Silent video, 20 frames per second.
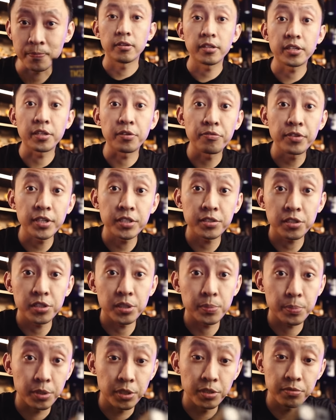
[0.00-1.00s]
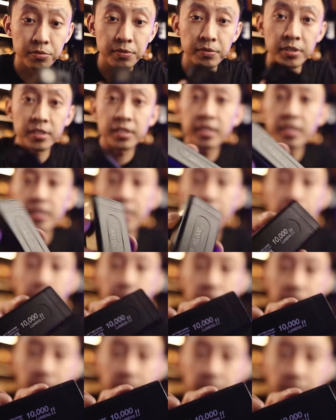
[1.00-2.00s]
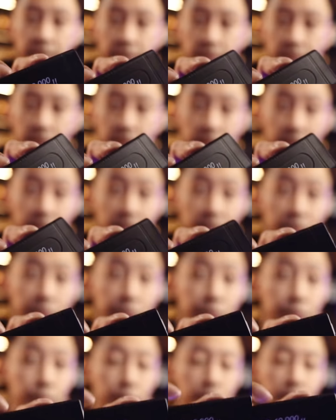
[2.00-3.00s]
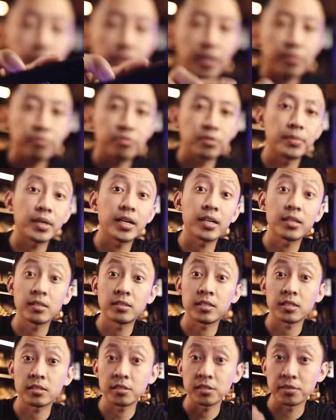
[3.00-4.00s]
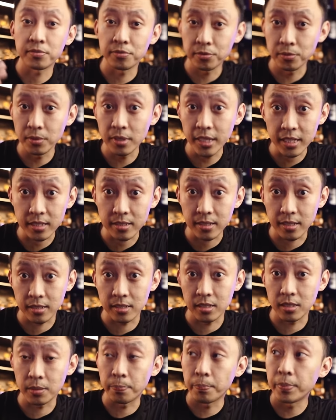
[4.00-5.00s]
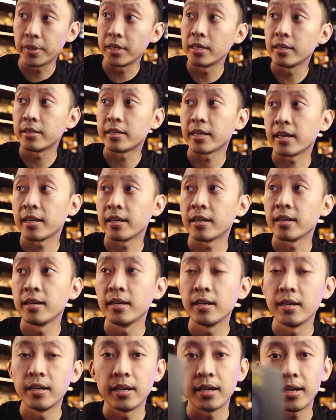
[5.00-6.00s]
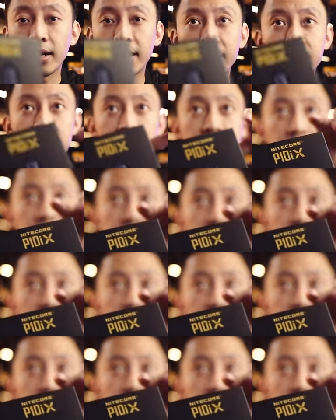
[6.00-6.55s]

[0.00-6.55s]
Right, they fixed all the problems with the TM10K and added new tech from other successful lights like the P10 IX